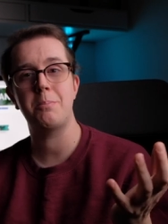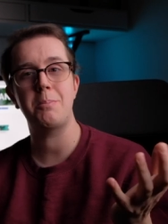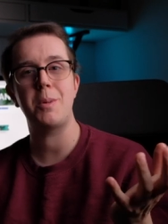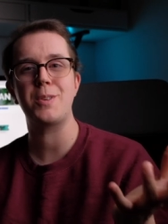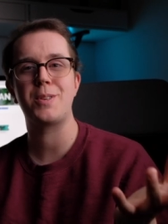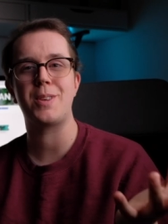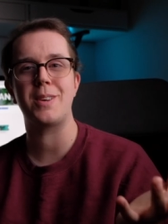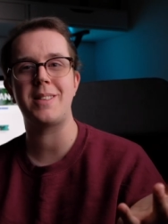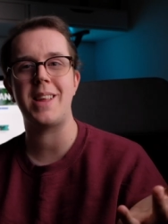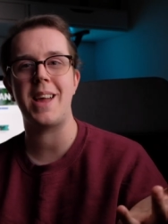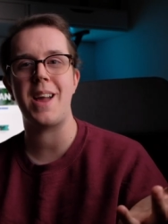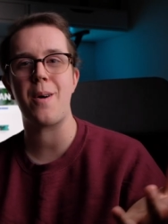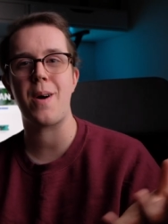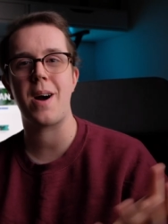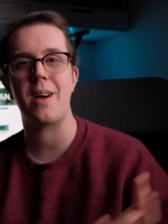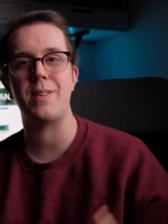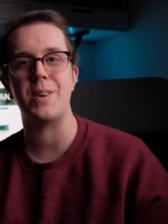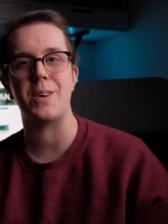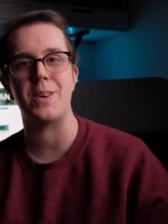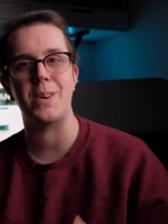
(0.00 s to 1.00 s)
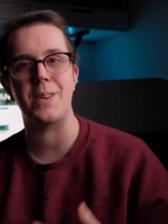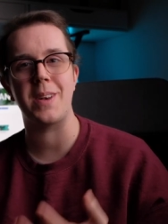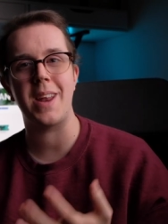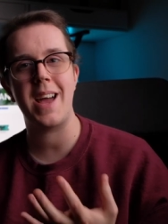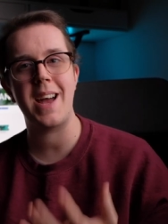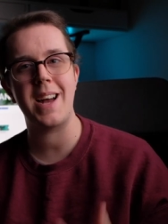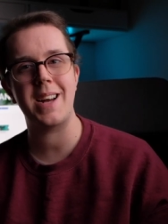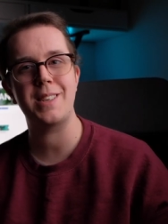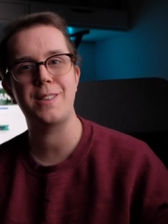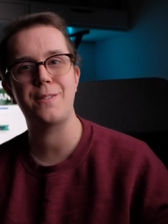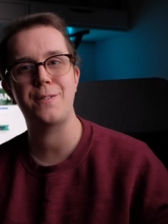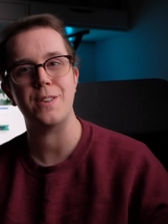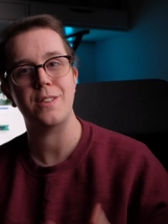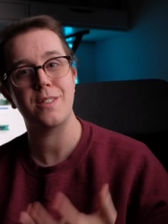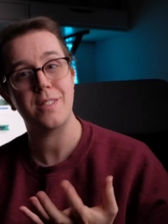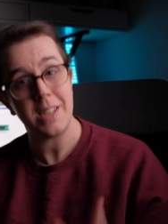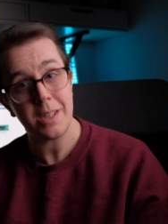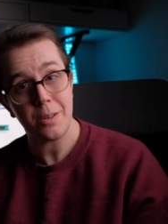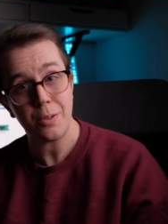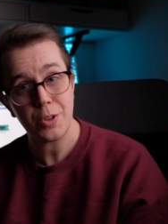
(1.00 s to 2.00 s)
Most of the day I'll have it on S for
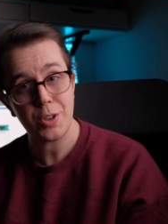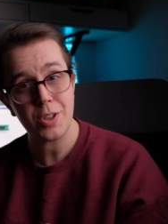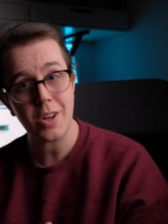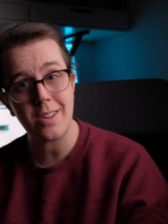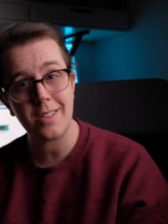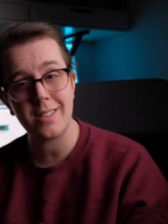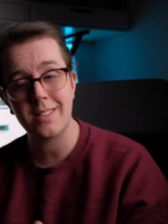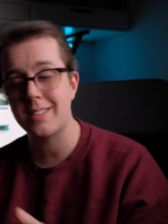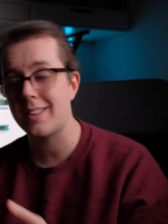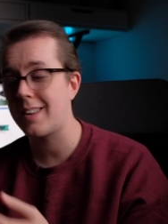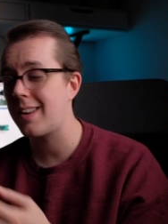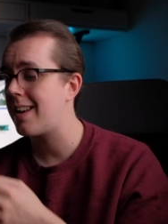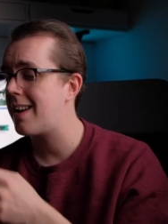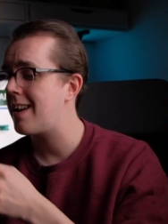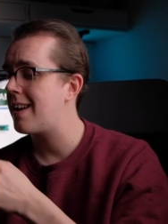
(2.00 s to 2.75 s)
single shot.